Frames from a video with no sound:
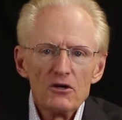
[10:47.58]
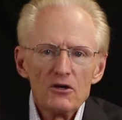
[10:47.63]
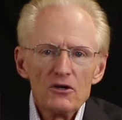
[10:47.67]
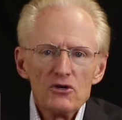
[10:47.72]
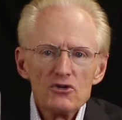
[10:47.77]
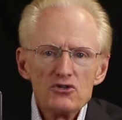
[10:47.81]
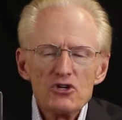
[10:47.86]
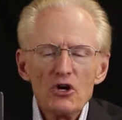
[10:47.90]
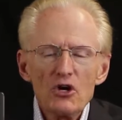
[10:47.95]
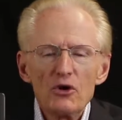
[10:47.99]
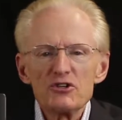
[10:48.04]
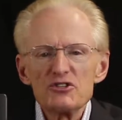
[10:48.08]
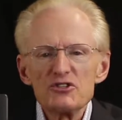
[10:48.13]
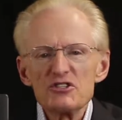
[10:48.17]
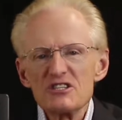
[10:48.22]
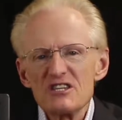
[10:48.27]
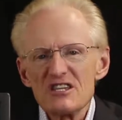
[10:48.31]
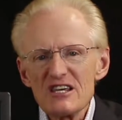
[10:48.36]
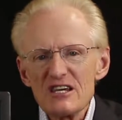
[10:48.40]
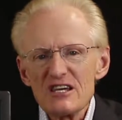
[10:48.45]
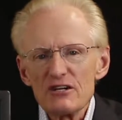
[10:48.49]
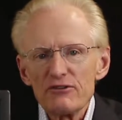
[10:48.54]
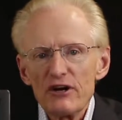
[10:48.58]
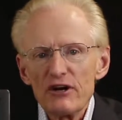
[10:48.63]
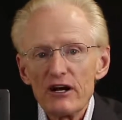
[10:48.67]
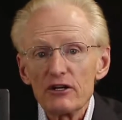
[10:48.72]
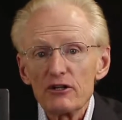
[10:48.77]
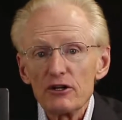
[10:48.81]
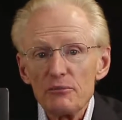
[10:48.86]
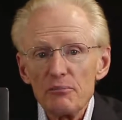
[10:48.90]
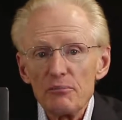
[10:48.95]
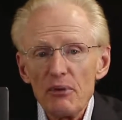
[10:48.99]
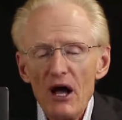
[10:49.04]
So it's
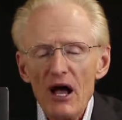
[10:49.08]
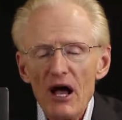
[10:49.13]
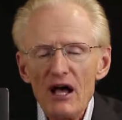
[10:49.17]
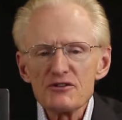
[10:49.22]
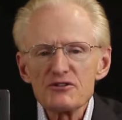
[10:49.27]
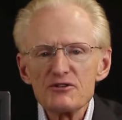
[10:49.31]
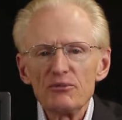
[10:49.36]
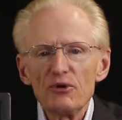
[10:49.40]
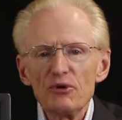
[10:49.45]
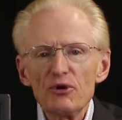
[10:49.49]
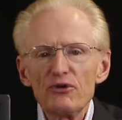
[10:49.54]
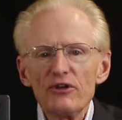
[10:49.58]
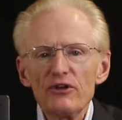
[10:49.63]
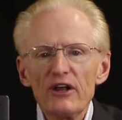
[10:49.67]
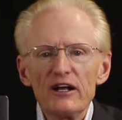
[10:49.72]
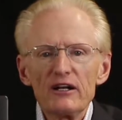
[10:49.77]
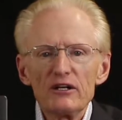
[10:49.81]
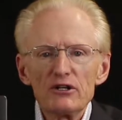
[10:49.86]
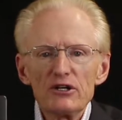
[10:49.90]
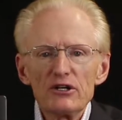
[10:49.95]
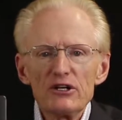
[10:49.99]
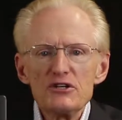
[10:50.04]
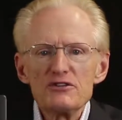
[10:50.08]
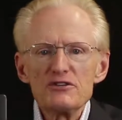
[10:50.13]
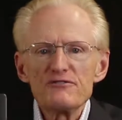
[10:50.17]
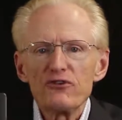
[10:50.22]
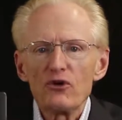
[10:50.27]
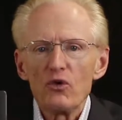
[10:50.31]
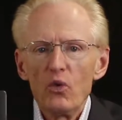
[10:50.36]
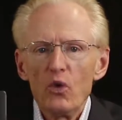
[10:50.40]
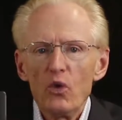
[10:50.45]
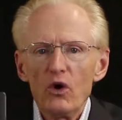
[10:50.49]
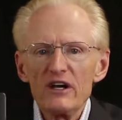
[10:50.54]
theoretically possible that a lease
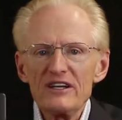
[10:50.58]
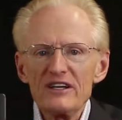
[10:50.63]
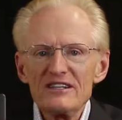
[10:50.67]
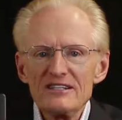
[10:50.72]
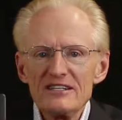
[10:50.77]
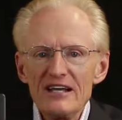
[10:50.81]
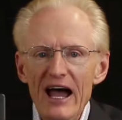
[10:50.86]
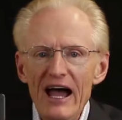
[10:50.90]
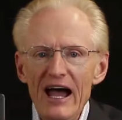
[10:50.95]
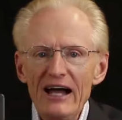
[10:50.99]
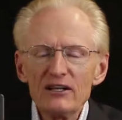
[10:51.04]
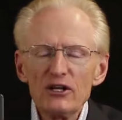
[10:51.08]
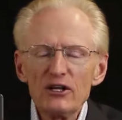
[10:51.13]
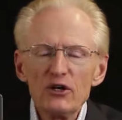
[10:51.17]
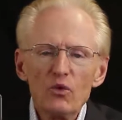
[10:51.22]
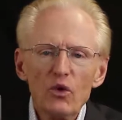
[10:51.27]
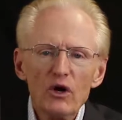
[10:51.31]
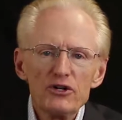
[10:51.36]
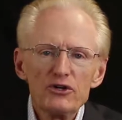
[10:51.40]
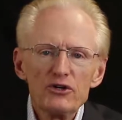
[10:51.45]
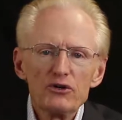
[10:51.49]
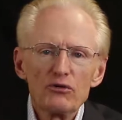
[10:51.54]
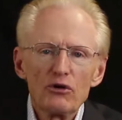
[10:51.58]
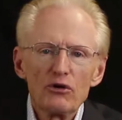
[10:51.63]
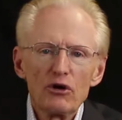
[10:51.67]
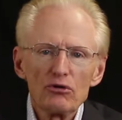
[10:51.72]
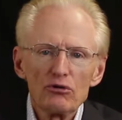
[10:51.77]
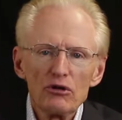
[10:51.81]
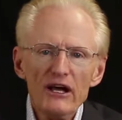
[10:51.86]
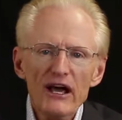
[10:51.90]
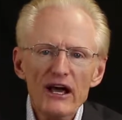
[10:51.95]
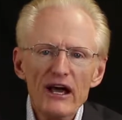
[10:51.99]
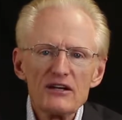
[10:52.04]
for exactly 1 year or
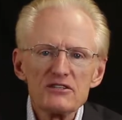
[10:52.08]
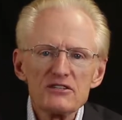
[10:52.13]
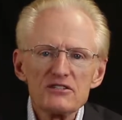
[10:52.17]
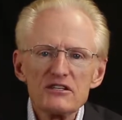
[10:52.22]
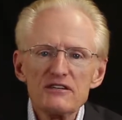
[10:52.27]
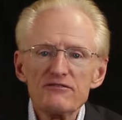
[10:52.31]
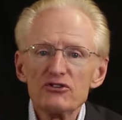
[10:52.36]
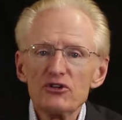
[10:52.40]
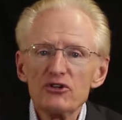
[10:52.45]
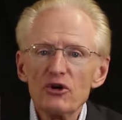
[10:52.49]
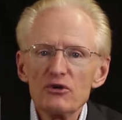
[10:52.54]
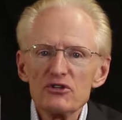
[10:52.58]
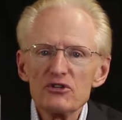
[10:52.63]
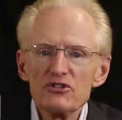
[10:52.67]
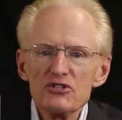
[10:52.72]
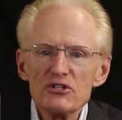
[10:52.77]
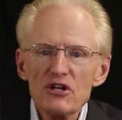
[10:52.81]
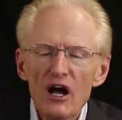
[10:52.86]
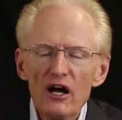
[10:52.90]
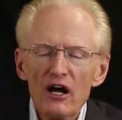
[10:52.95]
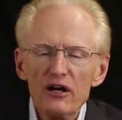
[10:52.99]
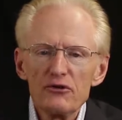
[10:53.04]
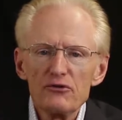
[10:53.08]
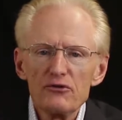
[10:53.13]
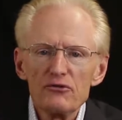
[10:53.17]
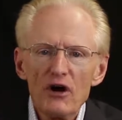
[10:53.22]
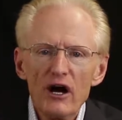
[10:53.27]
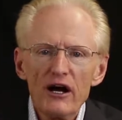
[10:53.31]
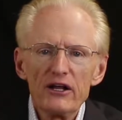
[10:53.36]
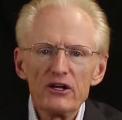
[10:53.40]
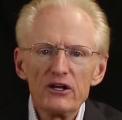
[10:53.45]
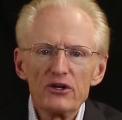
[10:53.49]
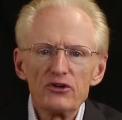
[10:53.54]
less, even though it's not in
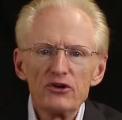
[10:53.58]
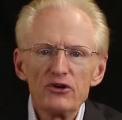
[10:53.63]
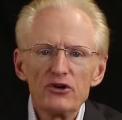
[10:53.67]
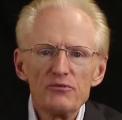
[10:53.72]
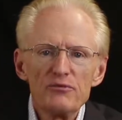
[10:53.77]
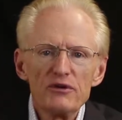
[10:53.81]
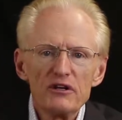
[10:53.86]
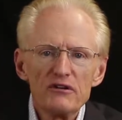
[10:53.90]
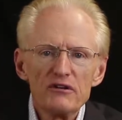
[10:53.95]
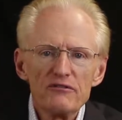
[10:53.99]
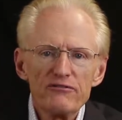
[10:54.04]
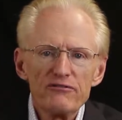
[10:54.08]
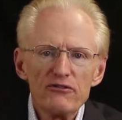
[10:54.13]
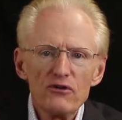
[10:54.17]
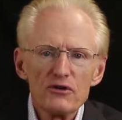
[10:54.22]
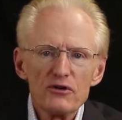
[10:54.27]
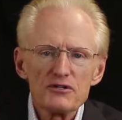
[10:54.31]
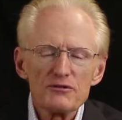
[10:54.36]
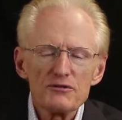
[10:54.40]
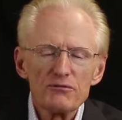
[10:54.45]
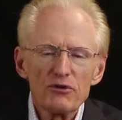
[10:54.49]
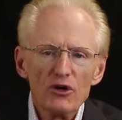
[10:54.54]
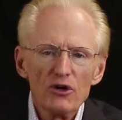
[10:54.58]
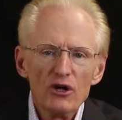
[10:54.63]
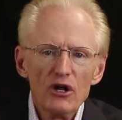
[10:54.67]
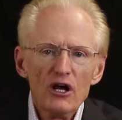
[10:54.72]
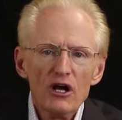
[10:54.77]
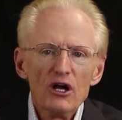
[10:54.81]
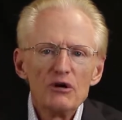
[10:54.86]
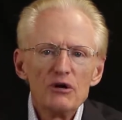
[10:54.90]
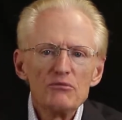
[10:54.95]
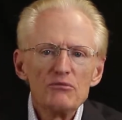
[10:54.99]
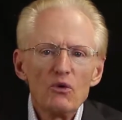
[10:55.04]
writing, could be enforceable.
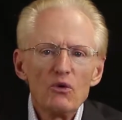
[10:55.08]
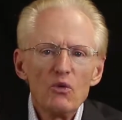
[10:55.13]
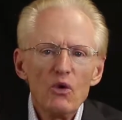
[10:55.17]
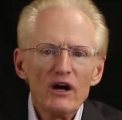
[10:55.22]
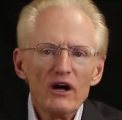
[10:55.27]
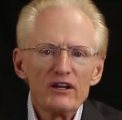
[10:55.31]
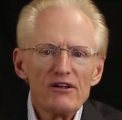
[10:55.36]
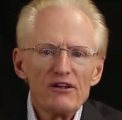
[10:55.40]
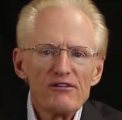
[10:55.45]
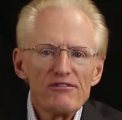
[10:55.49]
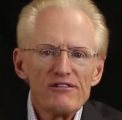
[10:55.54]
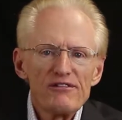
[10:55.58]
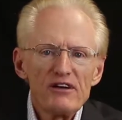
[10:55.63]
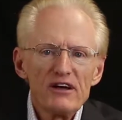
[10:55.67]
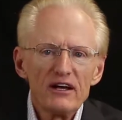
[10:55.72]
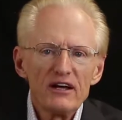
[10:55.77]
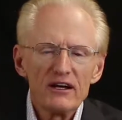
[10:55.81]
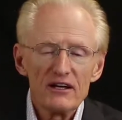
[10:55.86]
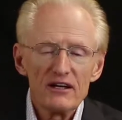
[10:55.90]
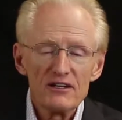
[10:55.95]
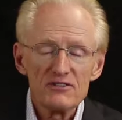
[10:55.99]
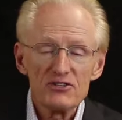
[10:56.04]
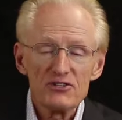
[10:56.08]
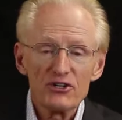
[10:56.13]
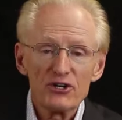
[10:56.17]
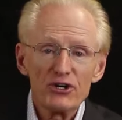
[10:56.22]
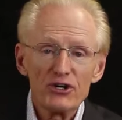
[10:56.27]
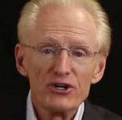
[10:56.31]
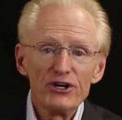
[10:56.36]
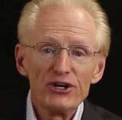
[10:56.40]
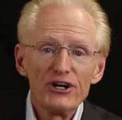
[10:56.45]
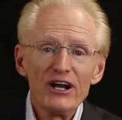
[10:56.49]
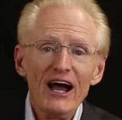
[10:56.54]
But what do you think? Is it a
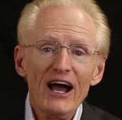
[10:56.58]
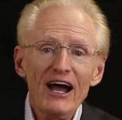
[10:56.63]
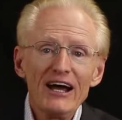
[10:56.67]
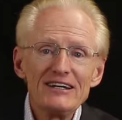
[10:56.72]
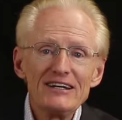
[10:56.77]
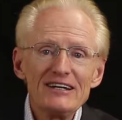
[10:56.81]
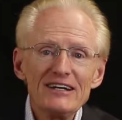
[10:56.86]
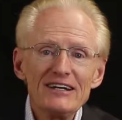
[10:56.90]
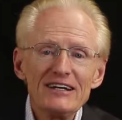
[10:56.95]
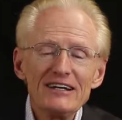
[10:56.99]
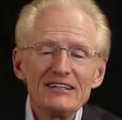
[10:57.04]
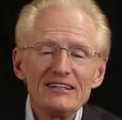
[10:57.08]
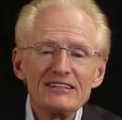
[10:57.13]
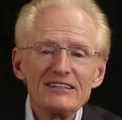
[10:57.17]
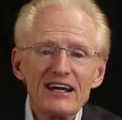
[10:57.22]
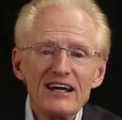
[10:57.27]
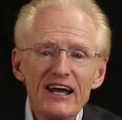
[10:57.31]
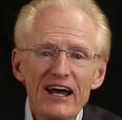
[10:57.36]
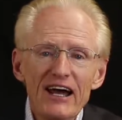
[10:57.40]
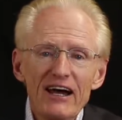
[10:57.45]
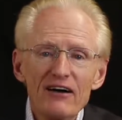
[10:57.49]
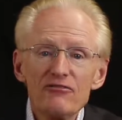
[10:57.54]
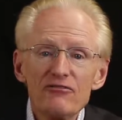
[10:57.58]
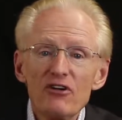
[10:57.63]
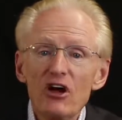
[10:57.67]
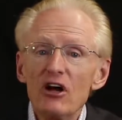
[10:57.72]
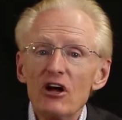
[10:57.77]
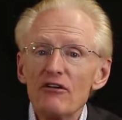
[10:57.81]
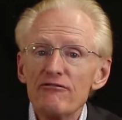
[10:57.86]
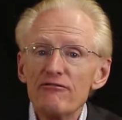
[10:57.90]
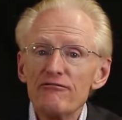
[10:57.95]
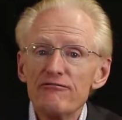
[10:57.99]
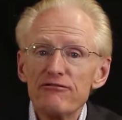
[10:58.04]
good idea to have
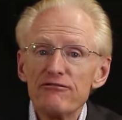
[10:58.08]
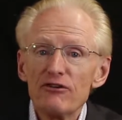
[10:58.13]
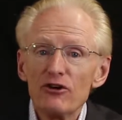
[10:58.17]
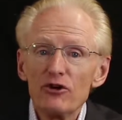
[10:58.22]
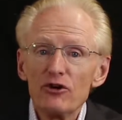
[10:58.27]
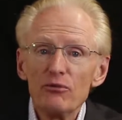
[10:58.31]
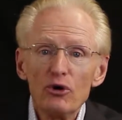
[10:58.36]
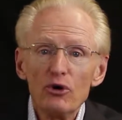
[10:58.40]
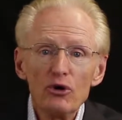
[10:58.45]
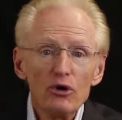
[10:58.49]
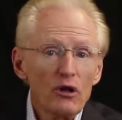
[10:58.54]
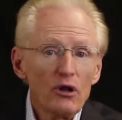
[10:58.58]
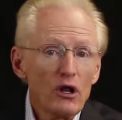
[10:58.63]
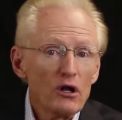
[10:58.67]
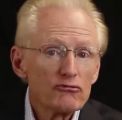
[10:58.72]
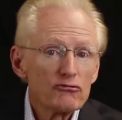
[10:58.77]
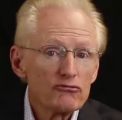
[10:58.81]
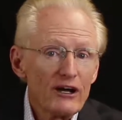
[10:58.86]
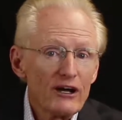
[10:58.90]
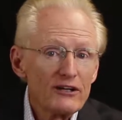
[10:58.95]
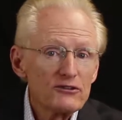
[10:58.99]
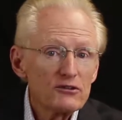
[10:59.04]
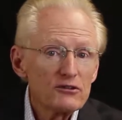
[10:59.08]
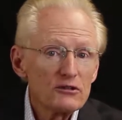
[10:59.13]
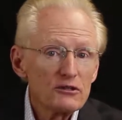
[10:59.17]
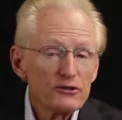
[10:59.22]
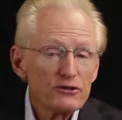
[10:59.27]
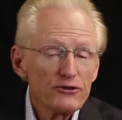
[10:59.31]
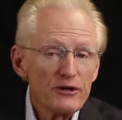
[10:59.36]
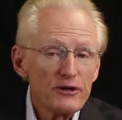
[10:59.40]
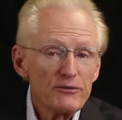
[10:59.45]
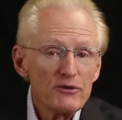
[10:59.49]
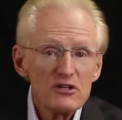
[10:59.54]
verbal rental
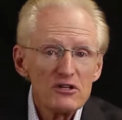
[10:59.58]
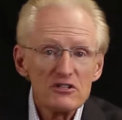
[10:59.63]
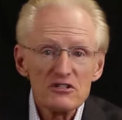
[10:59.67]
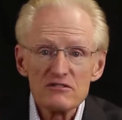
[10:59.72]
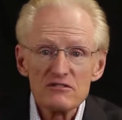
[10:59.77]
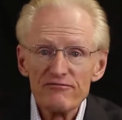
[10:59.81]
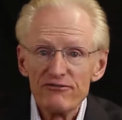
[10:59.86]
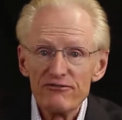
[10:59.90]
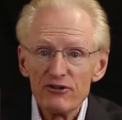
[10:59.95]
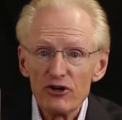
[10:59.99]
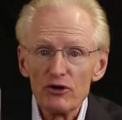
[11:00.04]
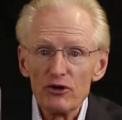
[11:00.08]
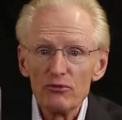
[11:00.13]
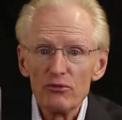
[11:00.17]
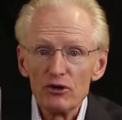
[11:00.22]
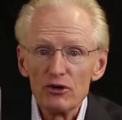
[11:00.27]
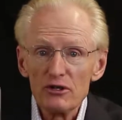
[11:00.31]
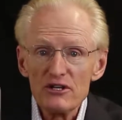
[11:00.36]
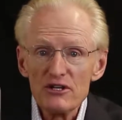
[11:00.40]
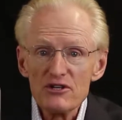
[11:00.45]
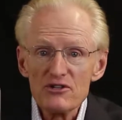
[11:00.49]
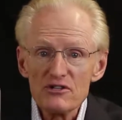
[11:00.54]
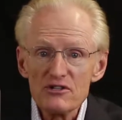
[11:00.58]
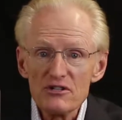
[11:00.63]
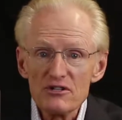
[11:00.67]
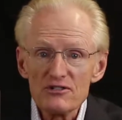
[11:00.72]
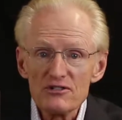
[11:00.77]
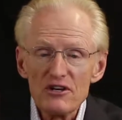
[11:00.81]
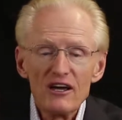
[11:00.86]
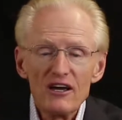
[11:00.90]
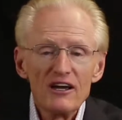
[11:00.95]
agreements, verbal leases?